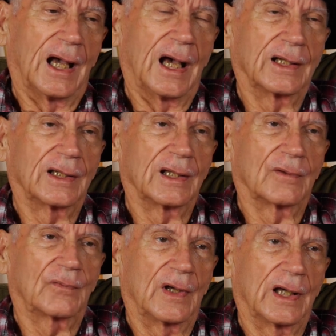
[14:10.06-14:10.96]

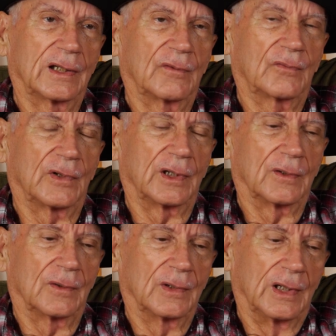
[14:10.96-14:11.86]
Identified the
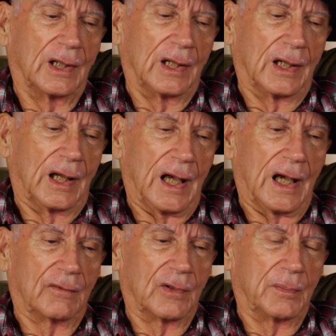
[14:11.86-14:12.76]
field.
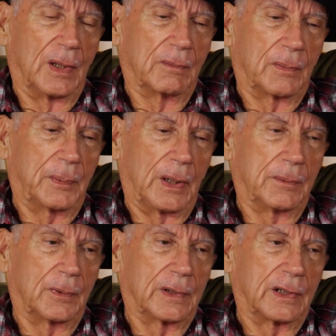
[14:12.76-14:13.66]
I remember
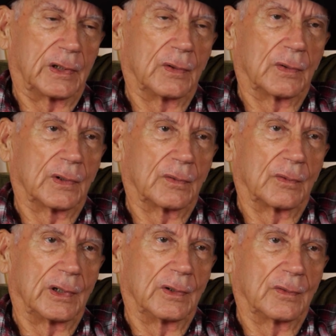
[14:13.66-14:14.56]
people that knew her
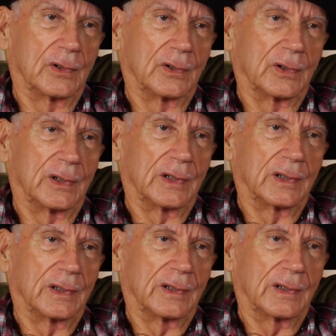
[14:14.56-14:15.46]
real good,
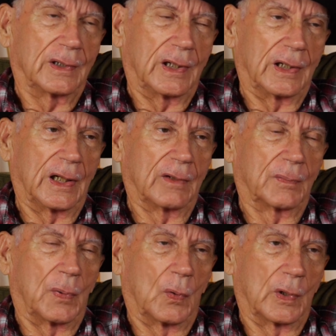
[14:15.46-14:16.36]
and they were
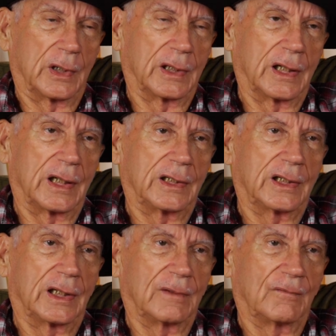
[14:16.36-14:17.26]
born in the
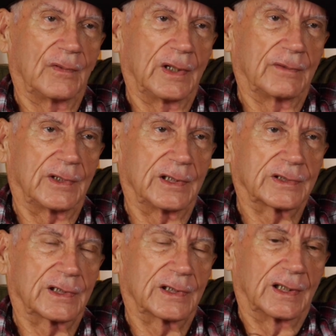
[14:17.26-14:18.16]

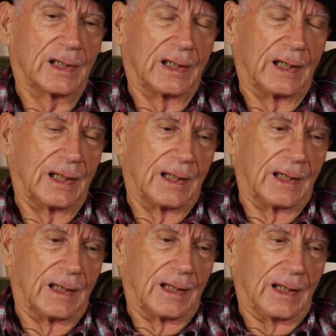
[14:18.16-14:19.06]
1850s.
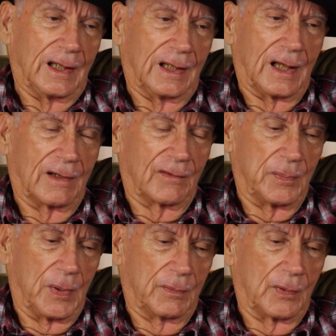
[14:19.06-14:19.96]
And I
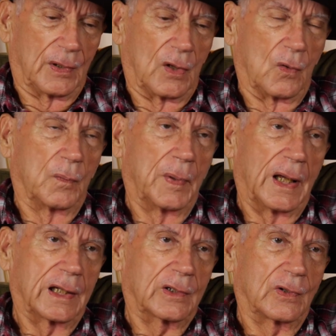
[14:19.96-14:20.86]
remember an old
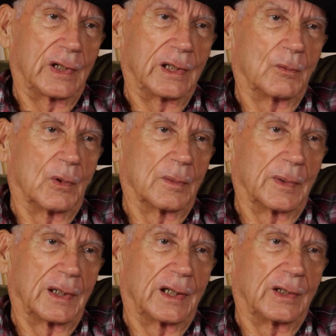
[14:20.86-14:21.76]
Black Creek
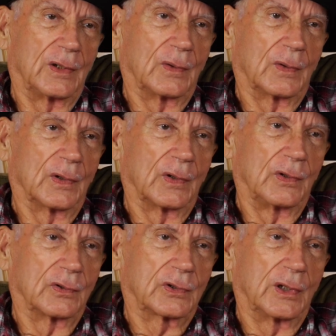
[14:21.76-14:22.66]
woman that knew her. I
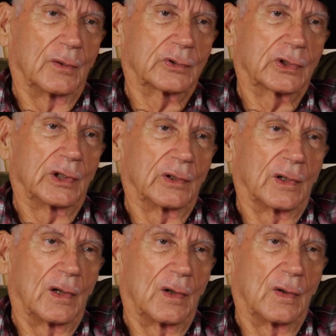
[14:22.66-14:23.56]
used to go see her
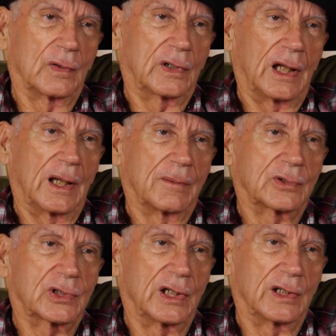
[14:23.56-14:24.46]
all the time,
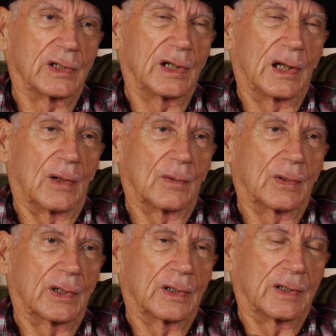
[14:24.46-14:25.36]
sit and talk.